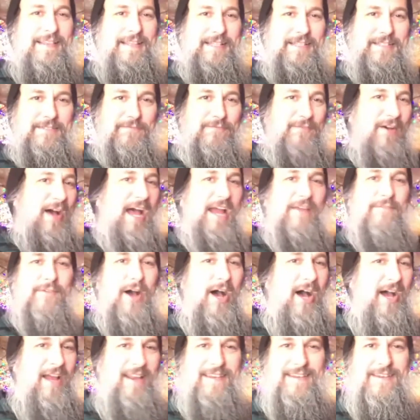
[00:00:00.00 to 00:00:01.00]
these 5
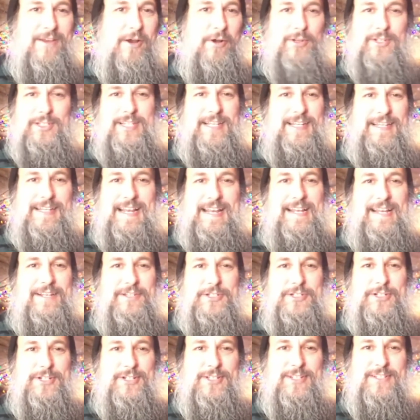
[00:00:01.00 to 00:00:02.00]
unknown
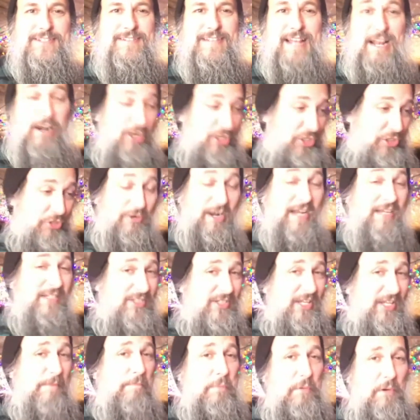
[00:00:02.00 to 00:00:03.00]
teenagers that are
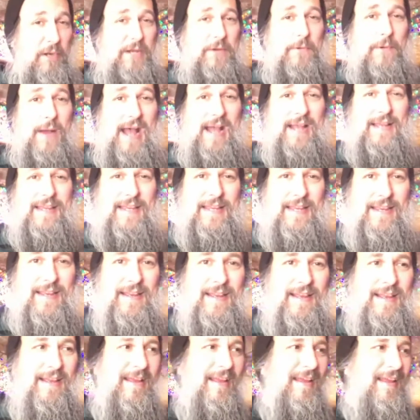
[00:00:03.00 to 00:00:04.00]
dressed like pretty wacky.
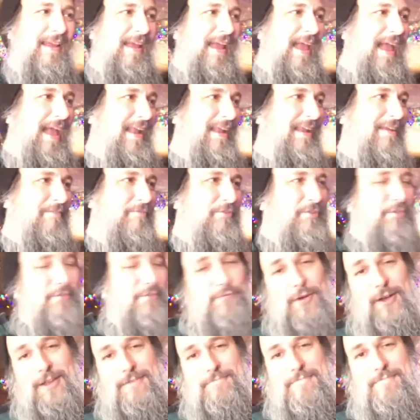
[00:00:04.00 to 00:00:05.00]
And it was
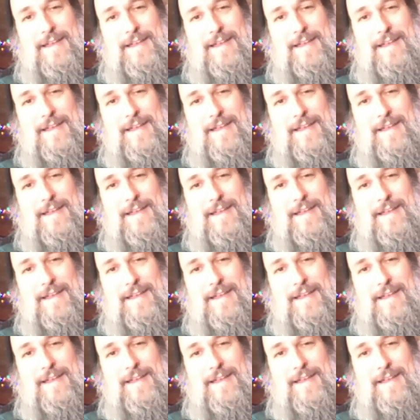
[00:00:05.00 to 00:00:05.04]
fun,